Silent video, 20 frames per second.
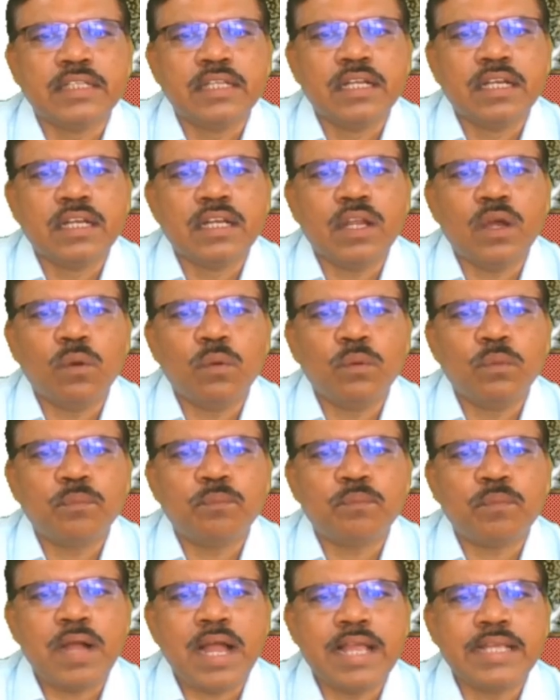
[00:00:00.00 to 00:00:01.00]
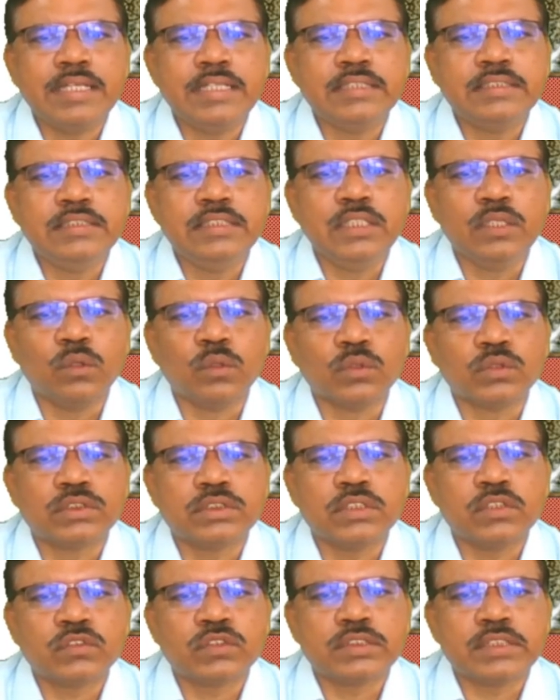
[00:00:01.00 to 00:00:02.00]
now phi is 0,
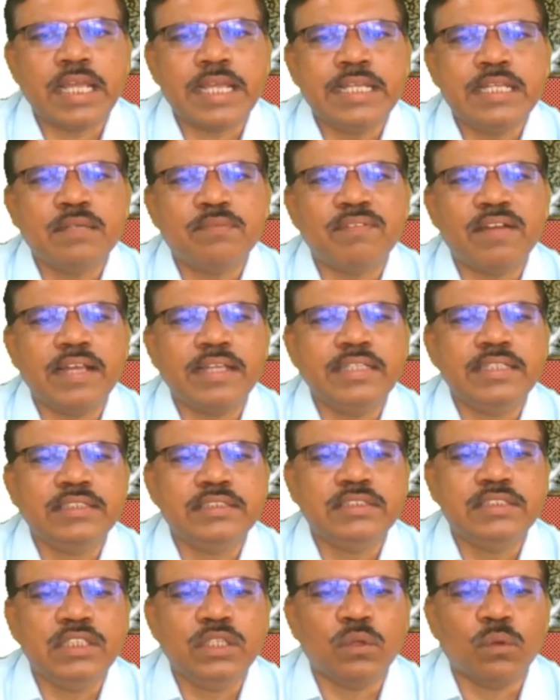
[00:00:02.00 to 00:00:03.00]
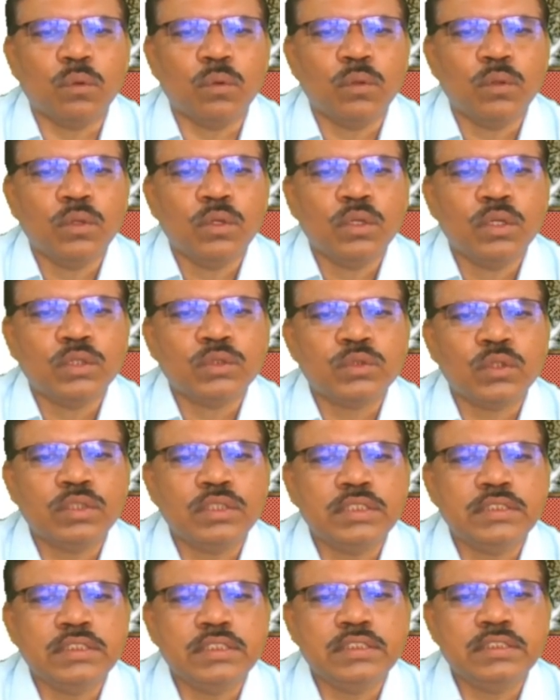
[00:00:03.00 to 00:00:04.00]
so sin phi is 0, so
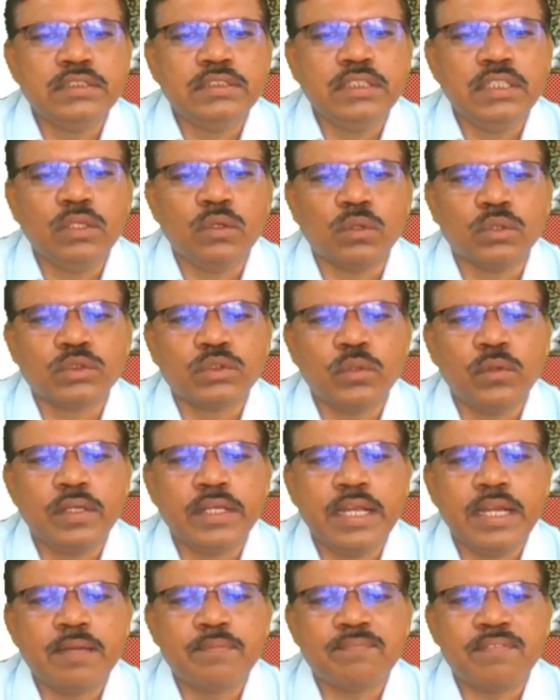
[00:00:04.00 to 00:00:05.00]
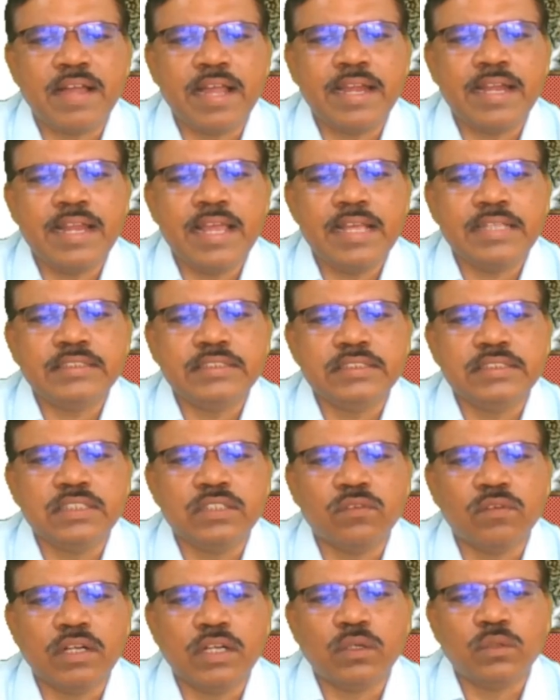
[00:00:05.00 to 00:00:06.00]
this is 0, so we will get phi dash is
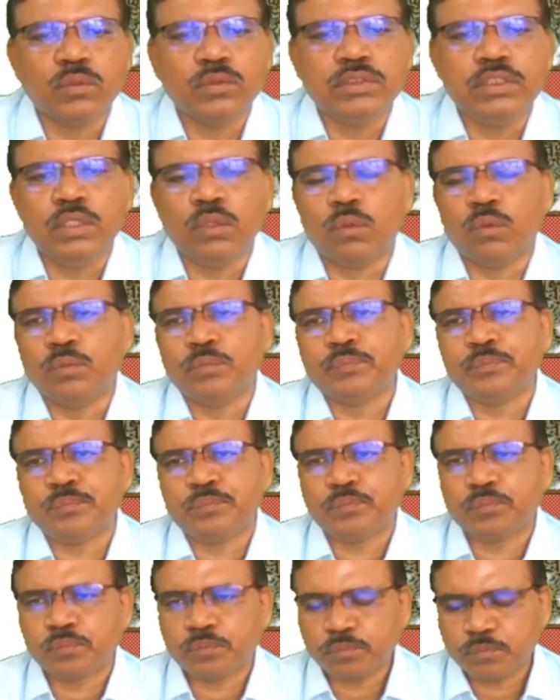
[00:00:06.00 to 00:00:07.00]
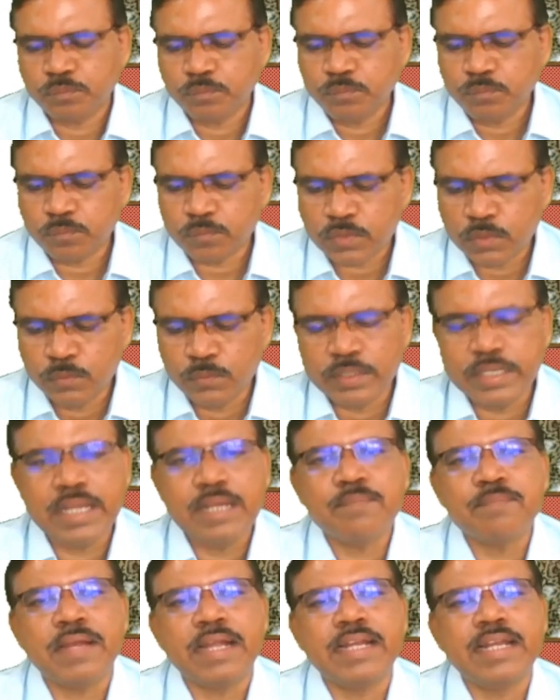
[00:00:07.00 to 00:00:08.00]
equal to 0. We
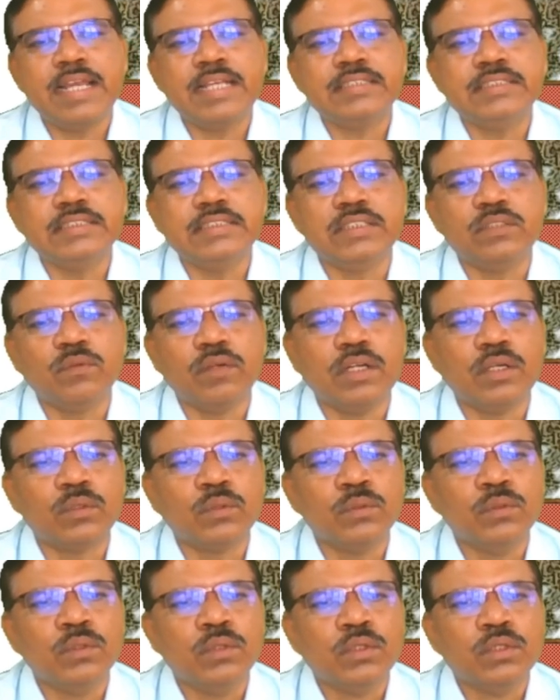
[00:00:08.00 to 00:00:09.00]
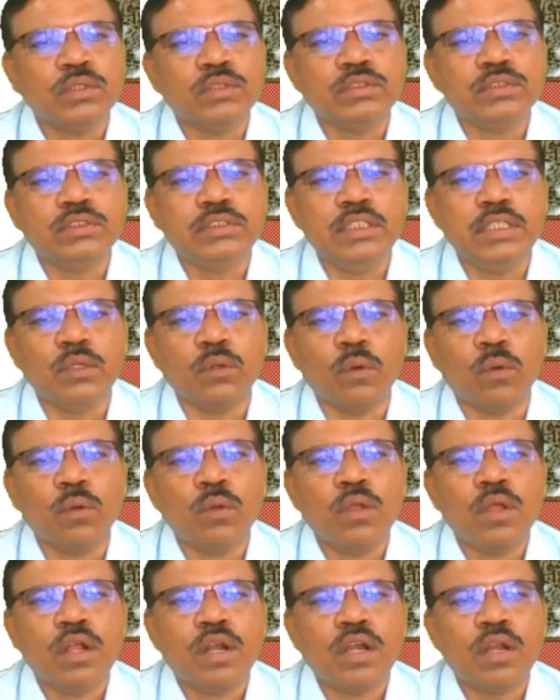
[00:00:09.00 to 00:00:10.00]
get phi dash is equal to 0.
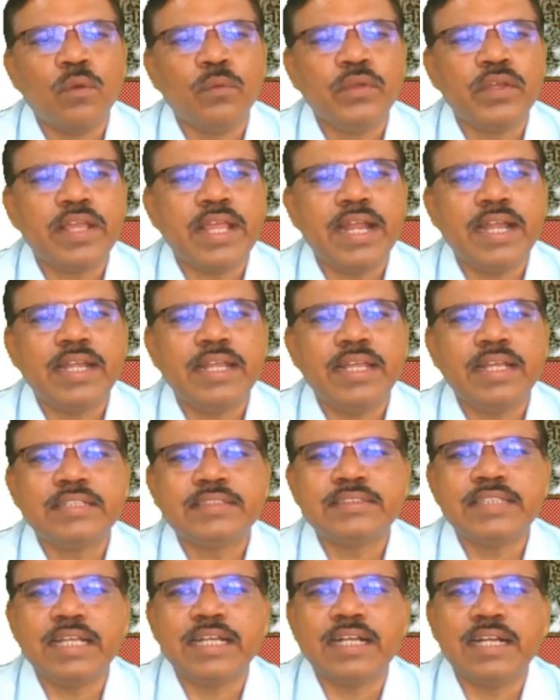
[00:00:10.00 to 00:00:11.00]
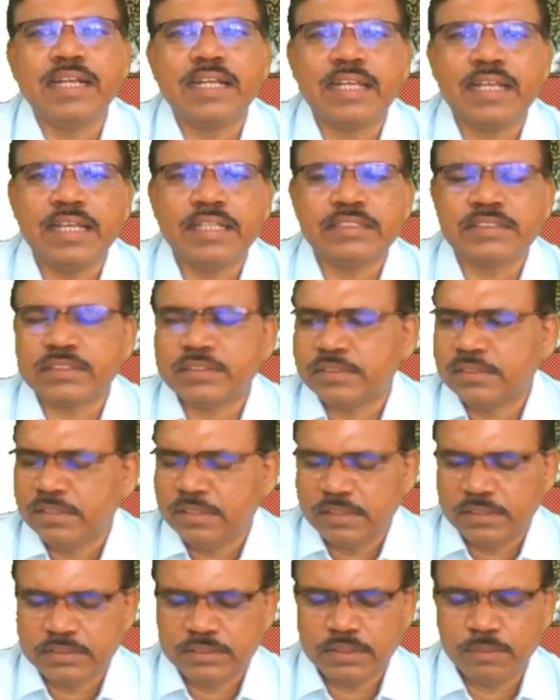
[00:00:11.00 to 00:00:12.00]
Now we can take second case.
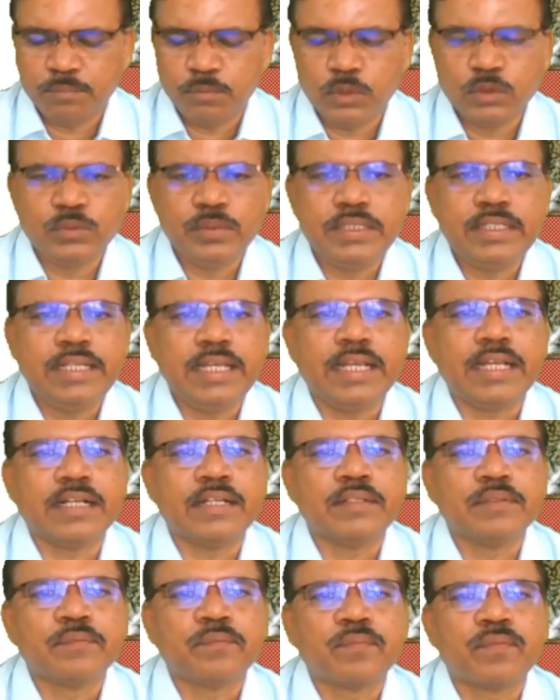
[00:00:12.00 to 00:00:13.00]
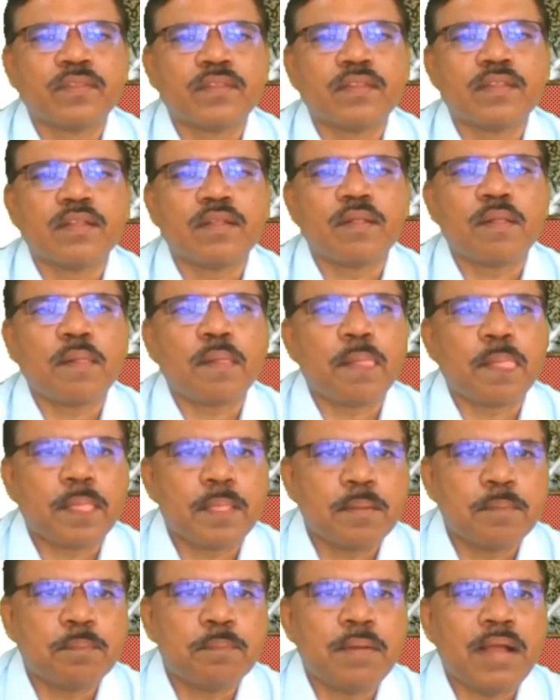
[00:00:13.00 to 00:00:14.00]
Suppose we take
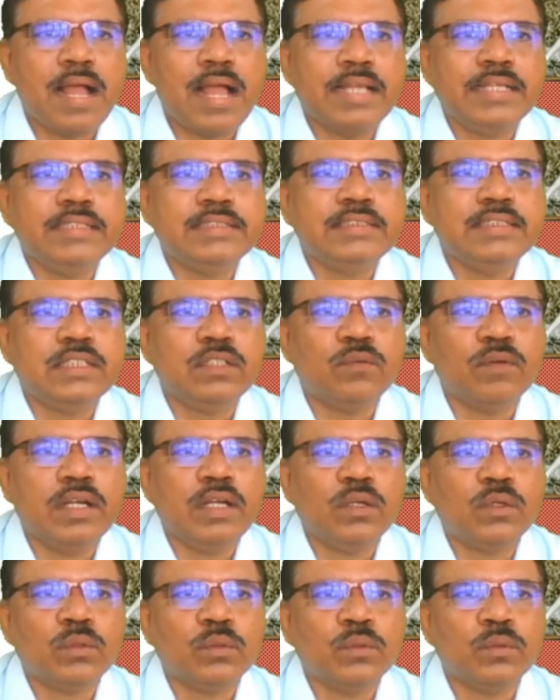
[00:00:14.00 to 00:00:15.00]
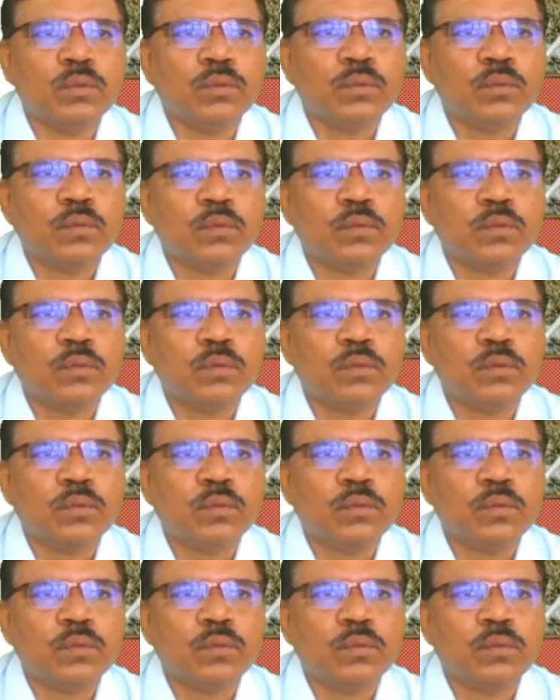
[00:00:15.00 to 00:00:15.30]
phi is equal to